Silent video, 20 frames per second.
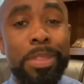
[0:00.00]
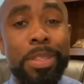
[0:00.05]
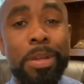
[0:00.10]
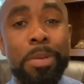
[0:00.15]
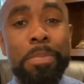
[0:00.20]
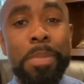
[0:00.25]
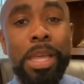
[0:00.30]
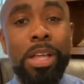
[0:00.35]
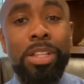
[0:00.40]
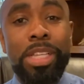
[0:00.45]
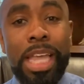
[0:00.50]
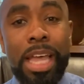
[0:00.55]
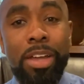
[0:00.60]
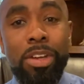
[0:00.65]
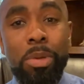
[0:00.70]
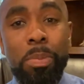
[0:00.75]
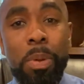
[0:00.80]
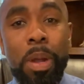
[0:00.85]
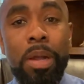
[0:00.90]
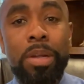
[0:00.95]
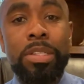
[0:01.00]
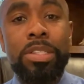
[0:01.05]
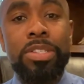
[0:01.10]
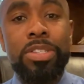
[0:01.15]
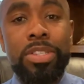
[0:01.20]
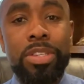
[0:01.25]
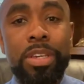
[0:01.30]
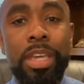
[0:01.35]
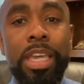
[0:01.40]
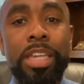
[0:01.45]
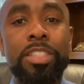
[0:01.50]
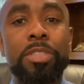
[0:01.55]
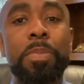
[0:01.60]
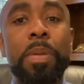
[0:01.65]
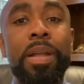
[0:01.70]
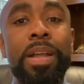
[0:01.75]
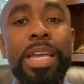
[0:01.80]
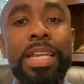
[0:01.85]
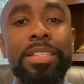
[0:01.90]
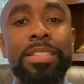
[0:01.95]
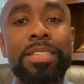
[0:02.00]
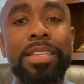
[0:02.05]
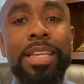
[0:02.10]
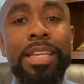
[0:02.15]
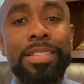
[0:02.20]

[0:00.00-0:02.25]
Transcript: their male counterparts to experience